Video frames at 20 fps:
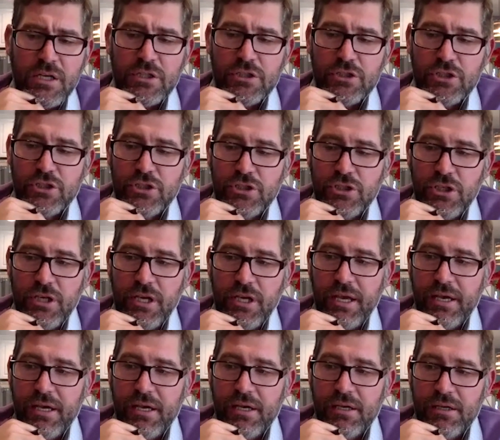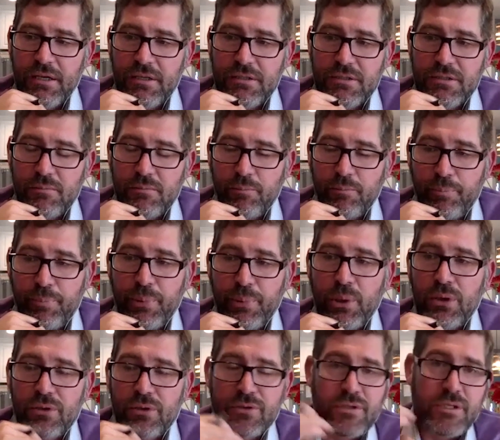She has
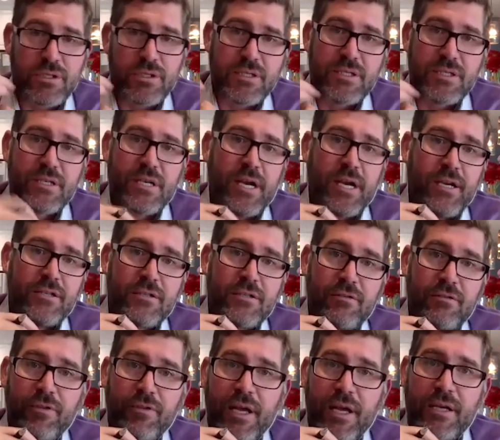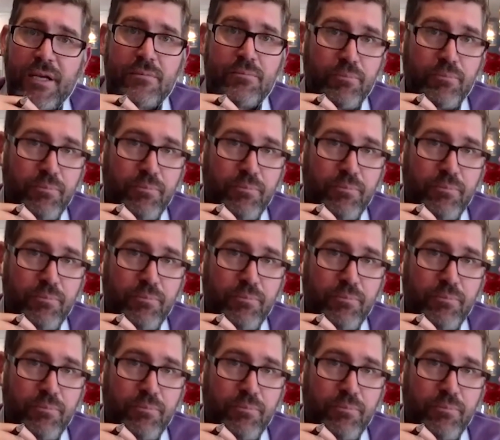balls the size of like